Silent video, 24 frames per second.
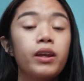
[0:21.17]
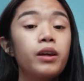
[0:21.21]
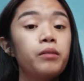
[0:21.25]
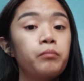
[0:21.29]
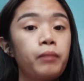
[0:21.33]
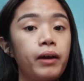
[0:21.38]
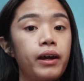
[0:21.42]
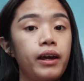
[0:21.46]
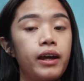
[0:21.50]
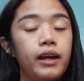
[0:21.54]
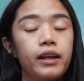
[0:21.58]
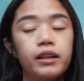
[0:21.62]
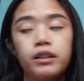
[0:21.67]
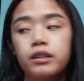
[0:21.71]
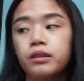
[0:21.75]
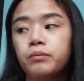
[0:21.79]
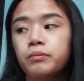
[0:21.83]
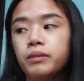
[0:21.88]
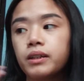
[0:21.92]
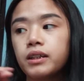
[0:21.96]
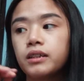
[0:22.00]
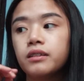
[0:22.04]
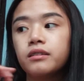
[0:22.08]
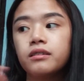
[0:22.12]
in my age
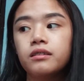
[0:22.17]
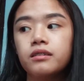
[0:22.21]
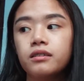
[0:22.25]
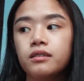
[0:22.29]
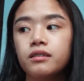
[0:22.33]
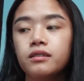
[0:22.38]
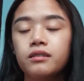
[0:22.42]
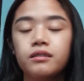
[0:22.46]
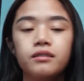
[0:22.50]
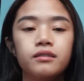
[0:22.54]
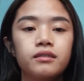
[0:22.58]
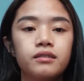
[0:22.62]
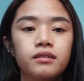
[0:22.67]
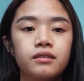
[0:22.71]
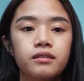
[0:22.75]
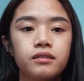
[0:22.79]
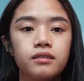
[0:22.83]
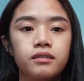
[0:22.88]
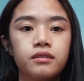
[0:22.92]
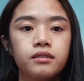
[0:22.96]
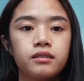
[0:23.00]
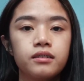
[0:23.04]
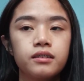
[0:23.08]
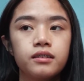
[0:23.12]
because
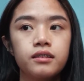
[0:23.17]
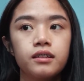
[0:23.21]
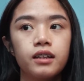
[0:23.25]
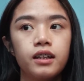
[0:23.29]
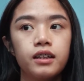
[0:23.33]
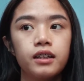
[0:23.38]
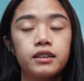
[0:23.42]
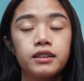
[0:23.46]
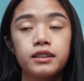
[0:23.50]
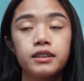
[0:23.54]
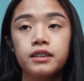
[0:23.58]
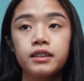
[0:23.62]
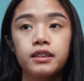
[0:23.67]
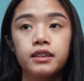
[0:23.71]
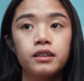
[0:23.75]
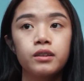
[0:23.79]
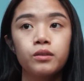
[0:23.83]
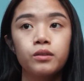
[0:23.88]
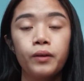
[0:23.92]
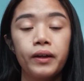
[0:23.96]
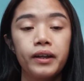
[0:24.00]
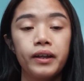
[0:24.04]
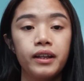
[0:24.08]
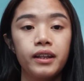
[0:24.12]
I can still
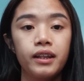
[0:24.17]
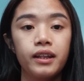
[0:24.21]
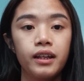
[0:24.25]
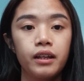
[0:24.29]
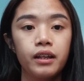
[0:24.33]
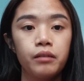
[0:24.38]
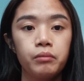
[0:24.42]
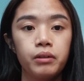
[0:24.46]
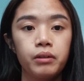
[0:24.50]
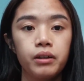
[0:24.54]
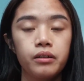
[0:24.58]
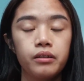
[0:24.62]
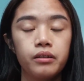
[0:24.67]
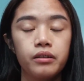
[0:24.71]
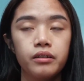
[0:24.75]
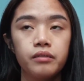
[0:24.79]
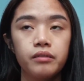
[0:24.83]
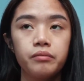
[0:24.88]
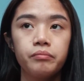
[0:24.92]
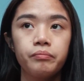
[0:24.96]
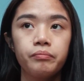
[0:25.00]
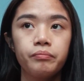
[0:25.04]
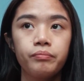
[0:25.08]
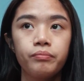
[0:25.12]
do anything about
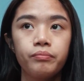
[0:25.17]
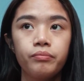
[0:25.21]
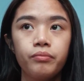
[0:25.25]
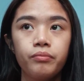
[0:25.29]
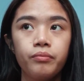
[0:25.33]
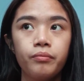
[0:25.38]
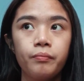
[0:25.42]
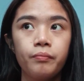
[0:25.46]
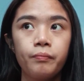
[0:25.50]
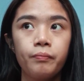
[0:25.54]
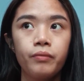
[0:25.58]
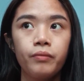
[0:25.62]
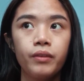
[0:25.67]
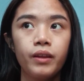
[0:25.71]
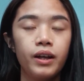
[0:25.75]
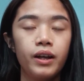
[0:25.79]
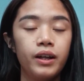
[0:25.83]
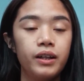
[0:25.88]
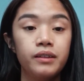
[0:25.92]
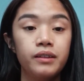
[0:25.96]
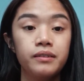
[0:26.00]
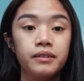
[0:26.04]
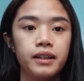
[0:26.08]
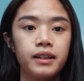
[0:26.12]
it
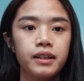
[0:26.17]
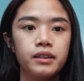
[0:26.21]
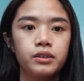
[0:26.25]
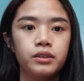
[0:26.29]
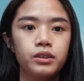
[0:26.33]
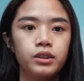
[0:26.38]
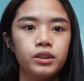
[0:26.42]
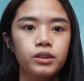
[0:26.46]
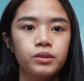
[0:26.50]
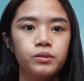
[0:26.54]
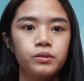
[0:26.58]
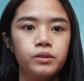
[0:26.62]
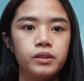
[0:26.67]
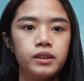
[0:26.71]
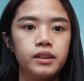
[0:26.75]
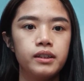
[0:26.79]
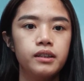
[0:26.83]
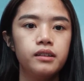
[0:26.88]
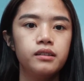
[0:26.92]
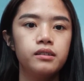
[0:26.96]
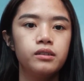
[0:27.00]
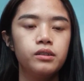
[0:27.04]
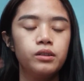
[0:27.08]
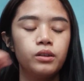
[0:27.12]
and get to use it.